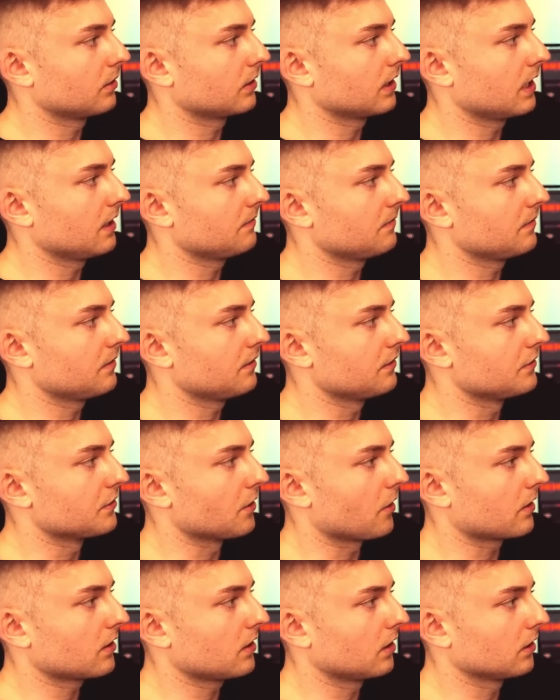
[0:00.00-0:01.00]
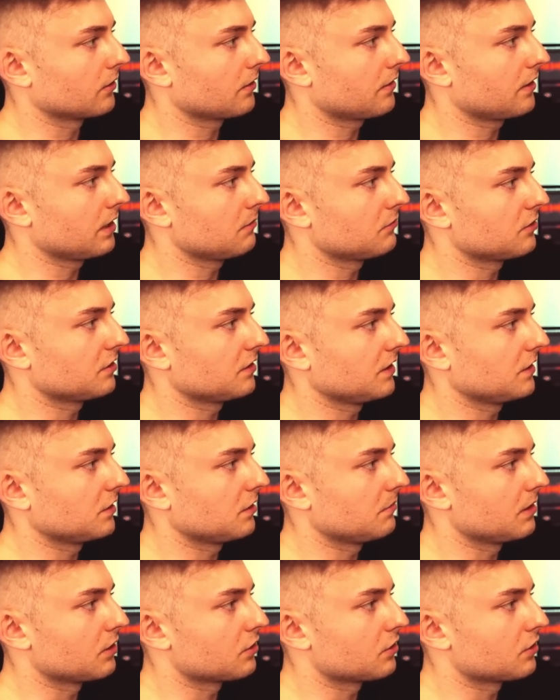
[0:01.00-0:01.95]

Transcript: Okay, dark color theme just needs to be